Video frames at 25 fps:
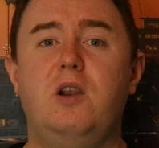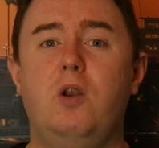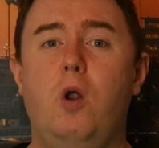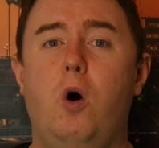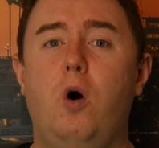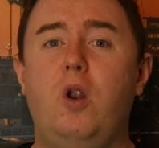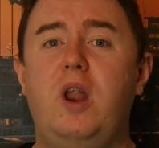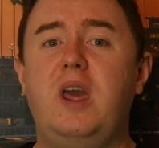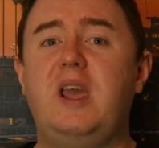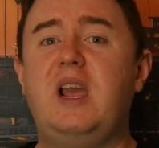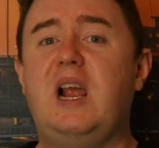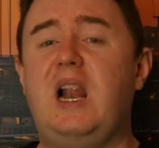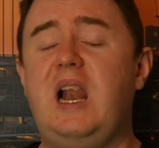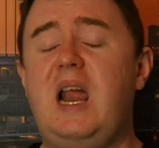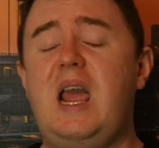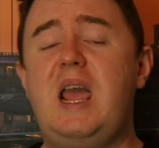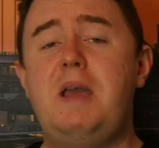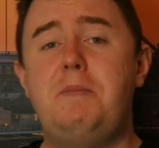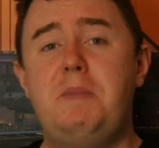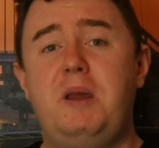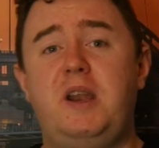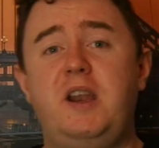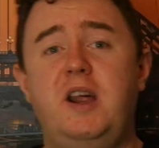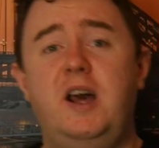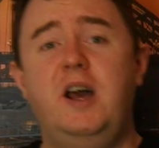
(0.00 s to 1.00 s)
Lawler
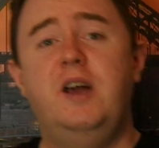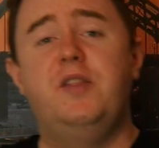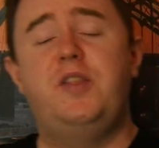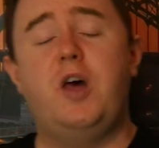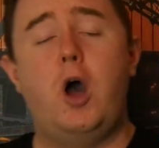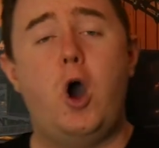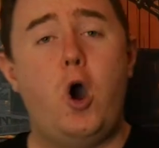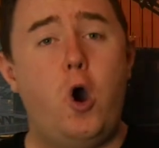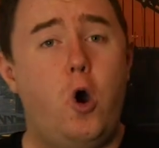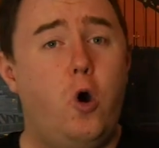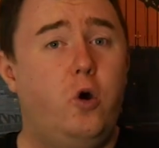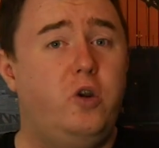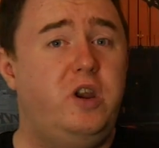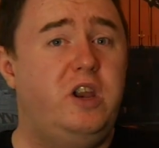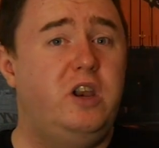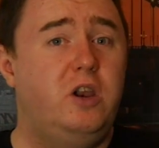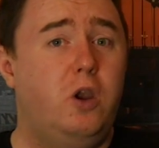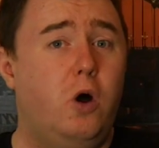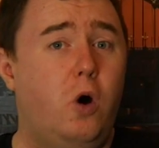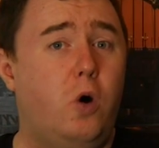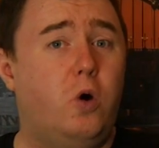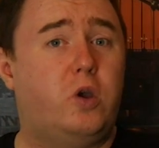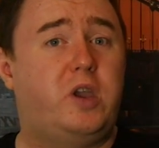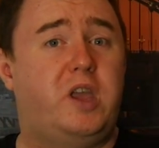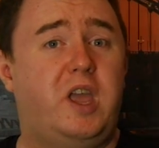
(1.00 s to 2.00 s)
claiming that Oney
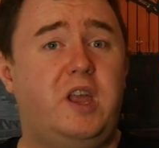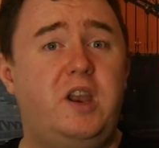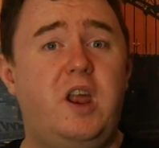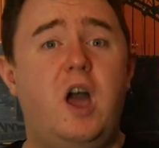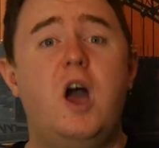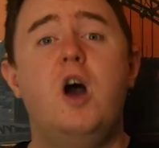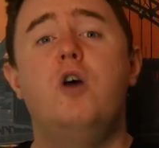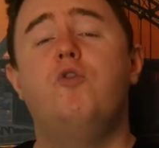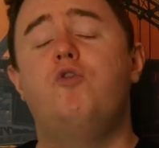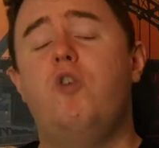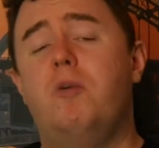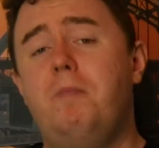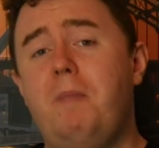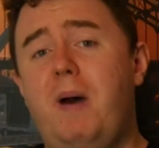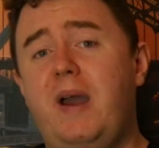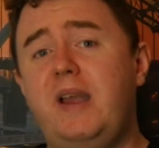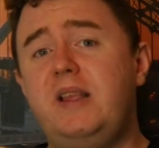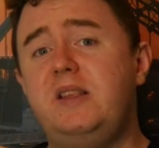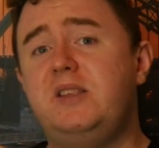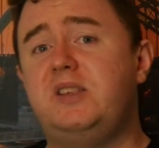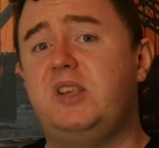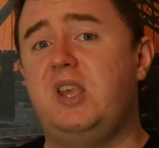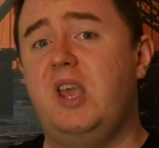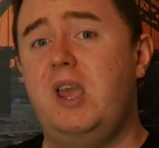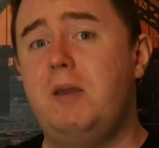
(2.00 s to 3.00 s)
Lorcan
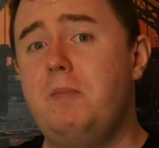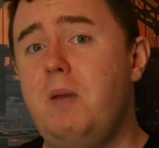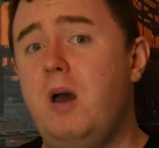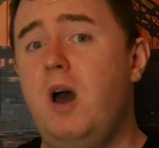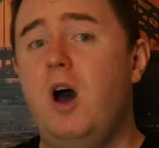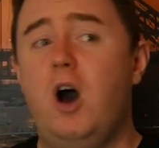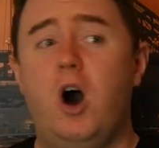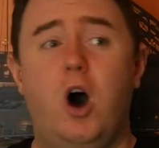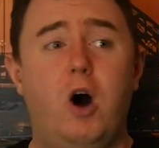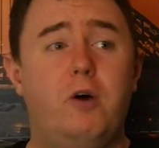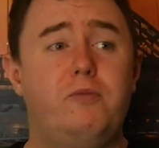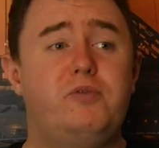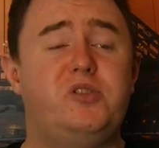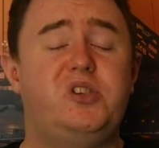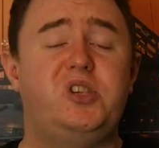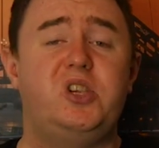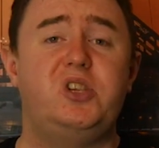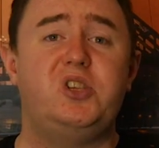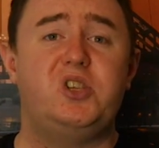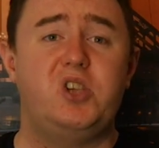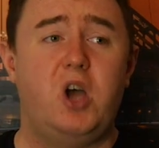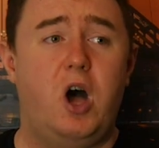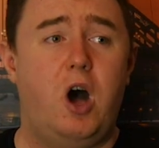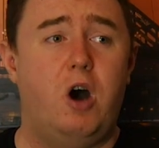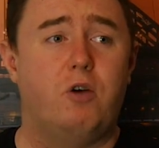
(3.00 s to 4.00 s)
reminds him of
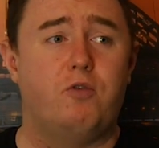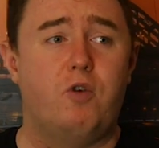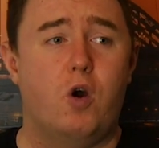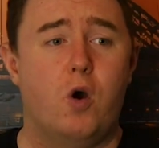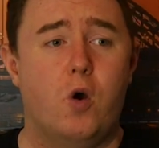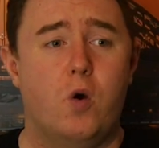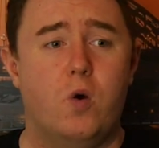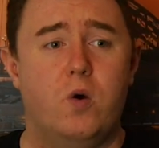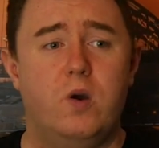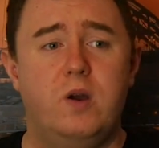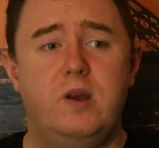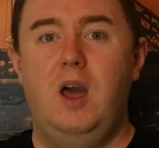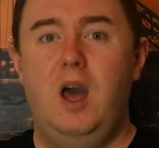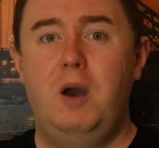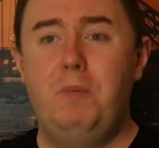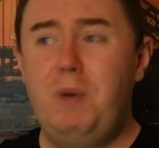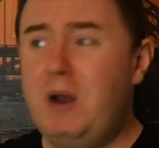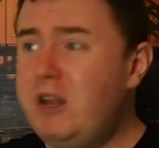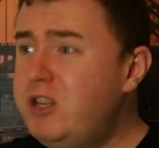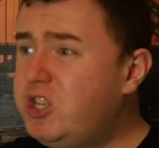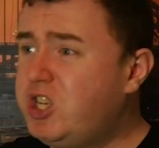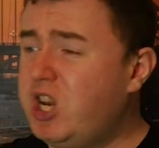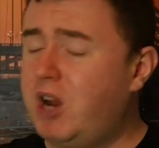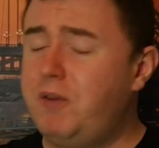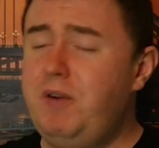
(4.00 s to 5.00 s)
Cesaro. And
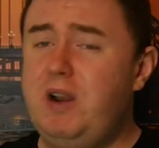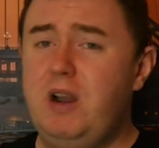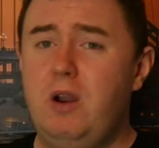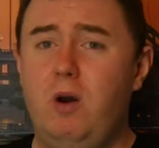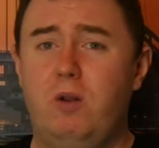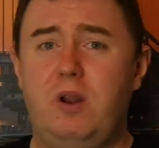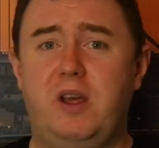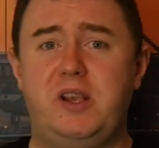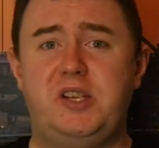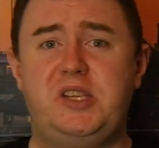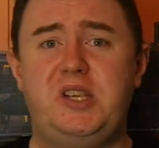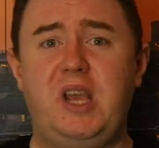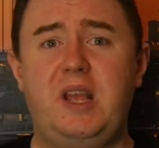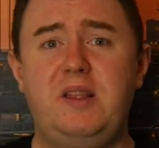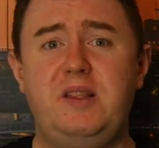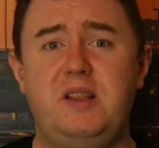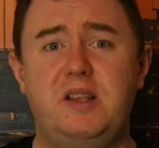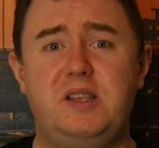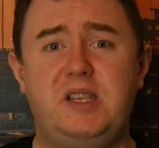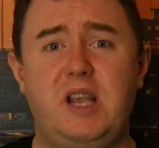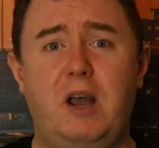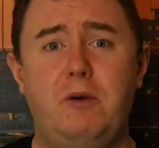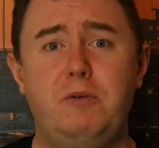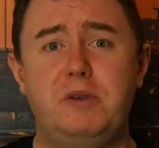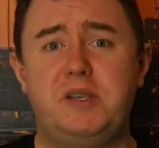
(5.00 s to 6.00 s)
when Jerry Lawler said
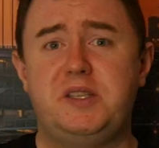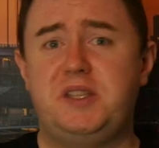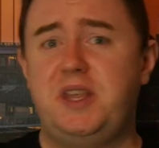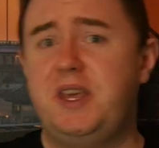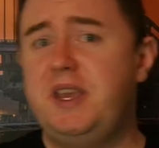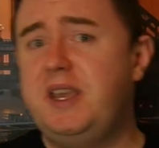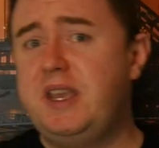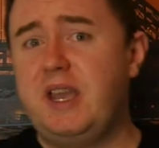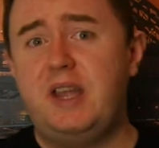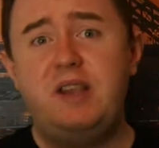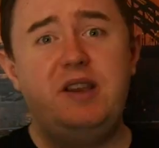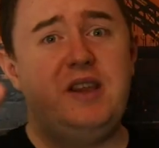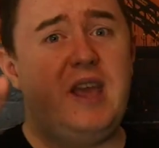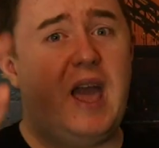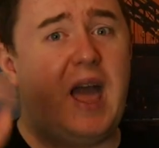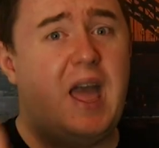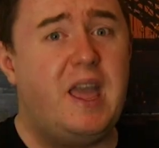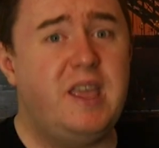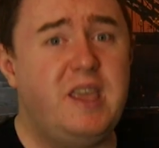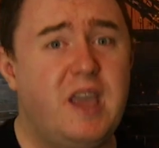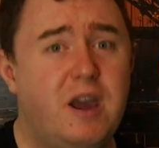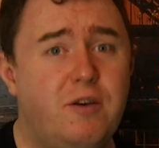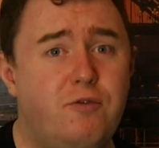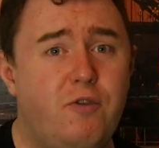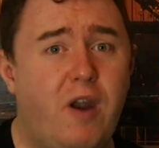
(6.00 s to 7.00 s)
this, I was thinking, yeah,
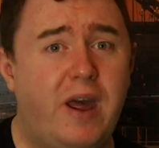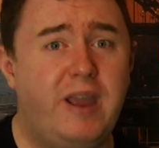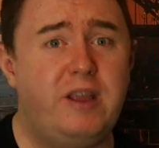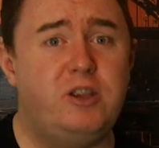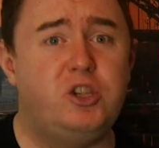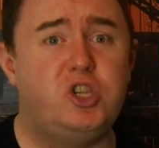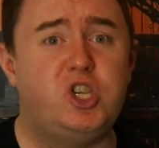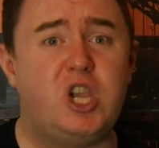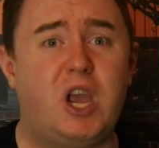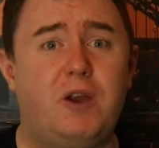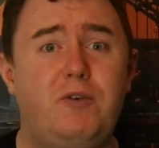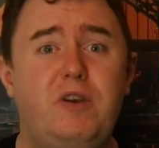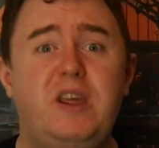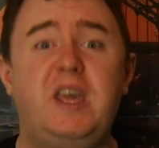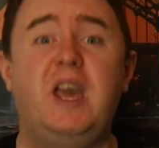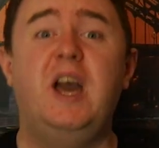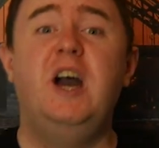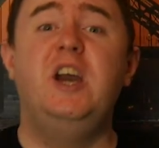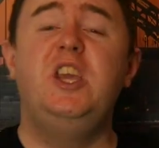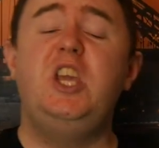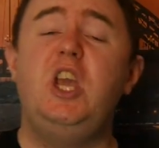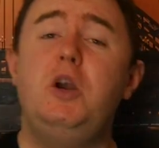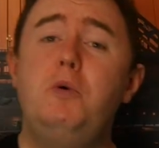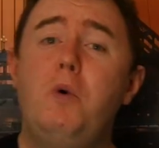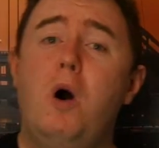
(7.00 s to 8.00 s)
you're right, Jerry.
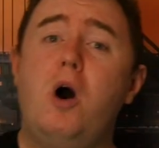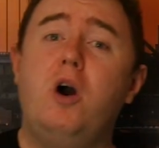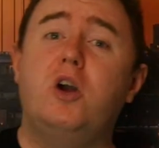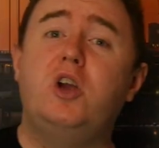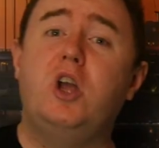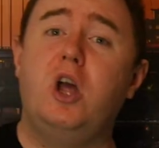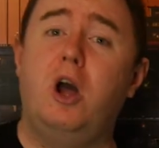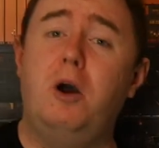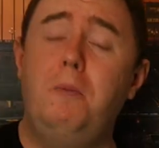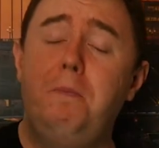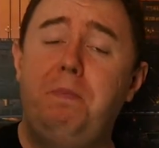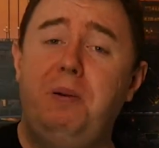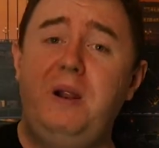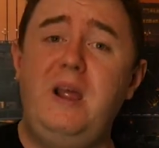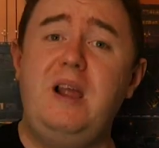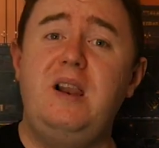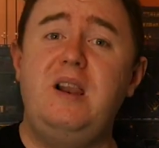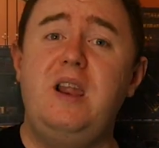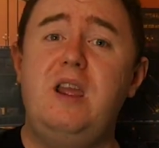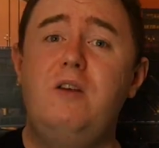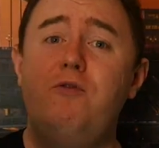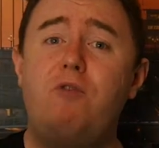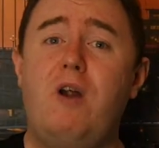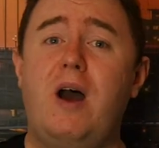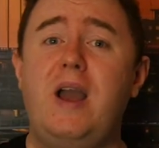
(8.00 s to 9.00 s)
You are
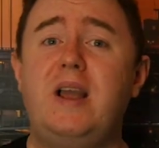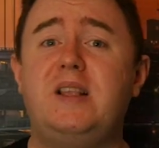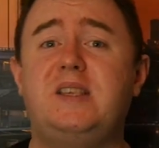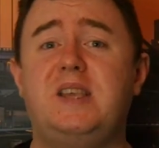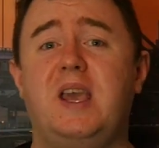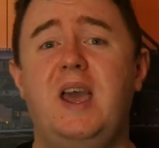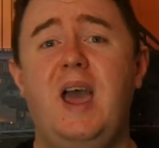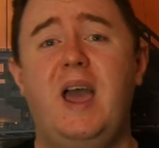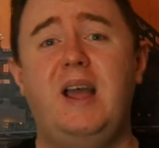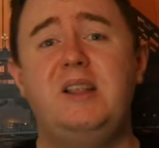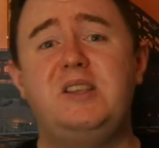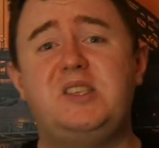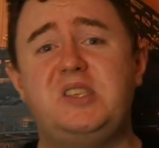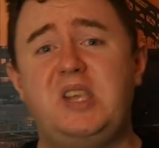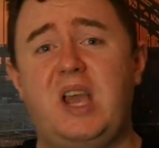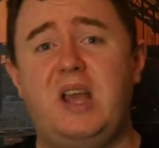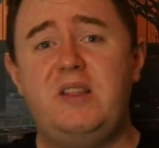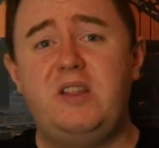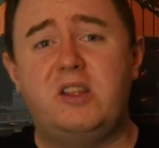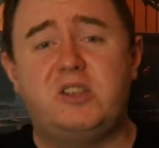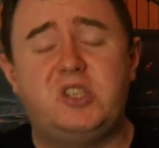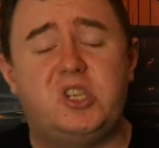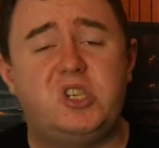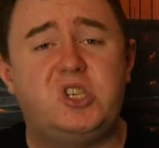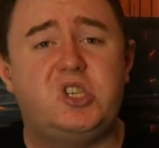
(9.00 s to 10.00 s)
completely right in saying
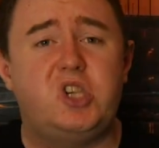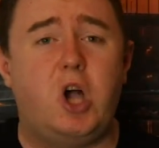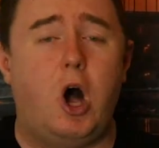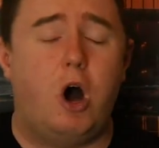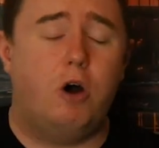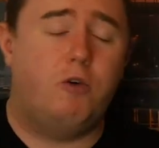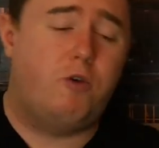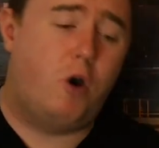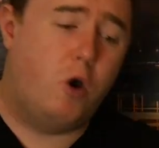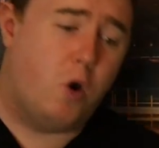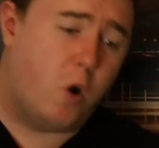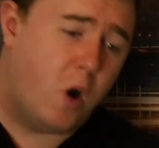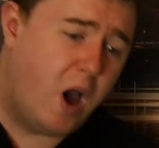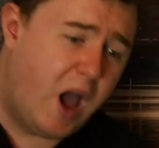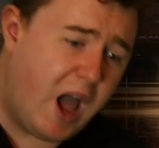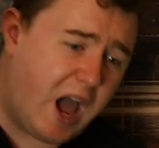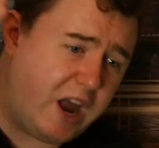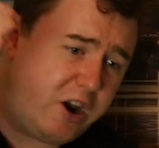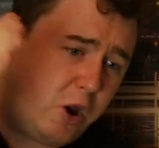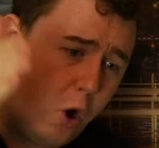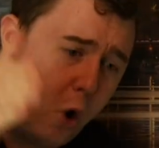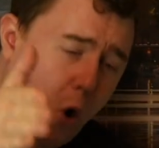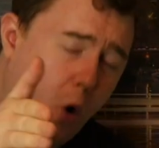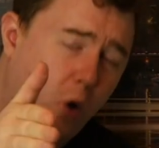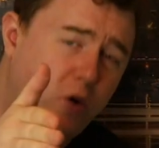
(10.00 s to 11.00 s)
that Cesaro
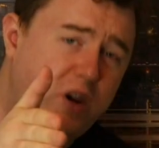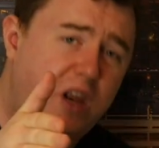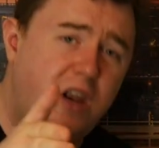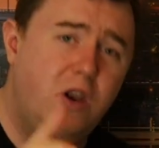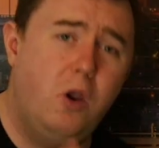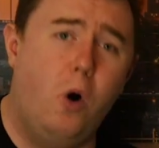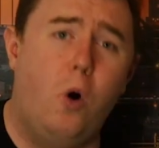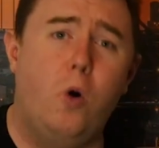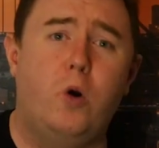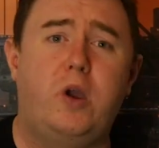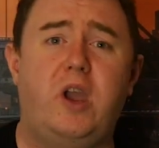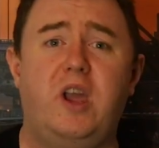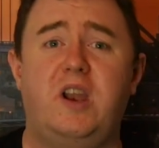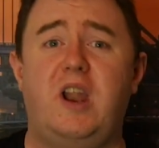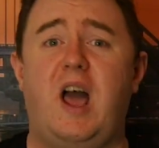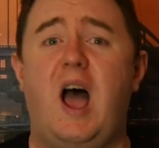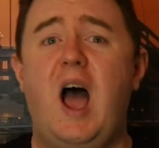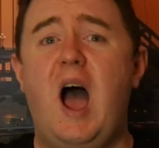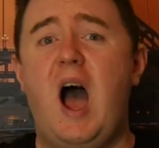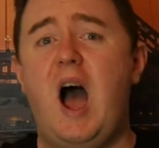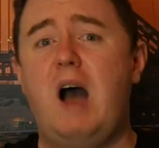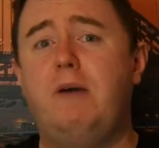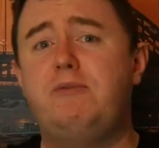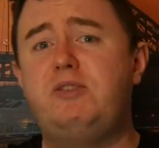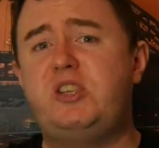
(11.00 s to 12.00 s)
and Oney Lorcan
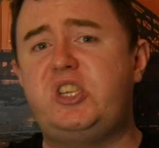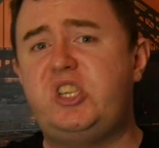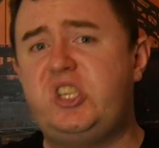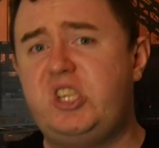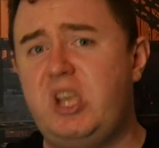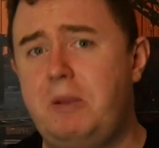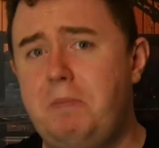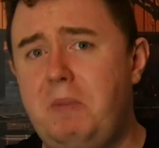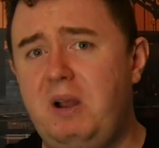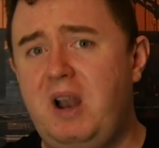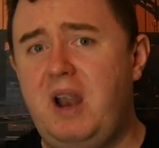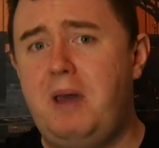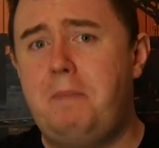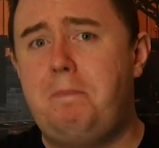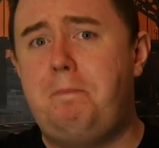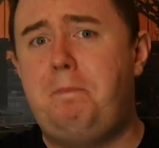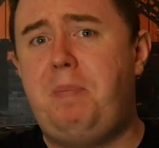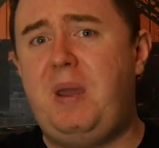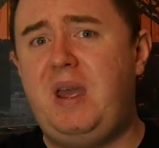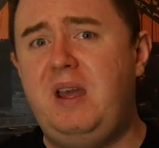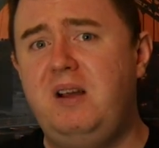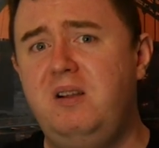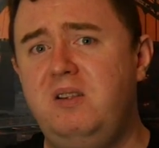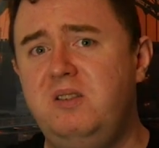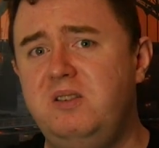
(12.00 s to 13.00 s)
have similar
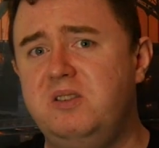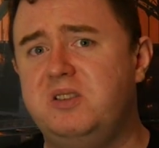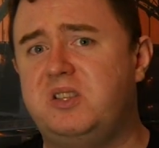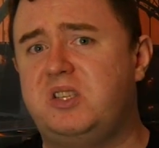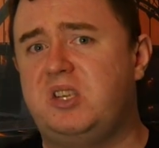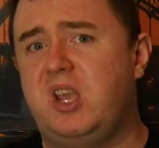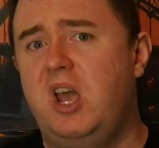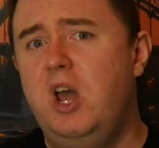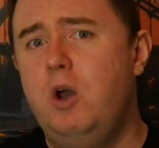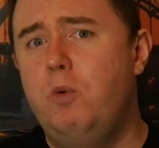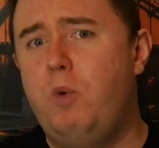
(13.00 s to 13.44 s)
builds.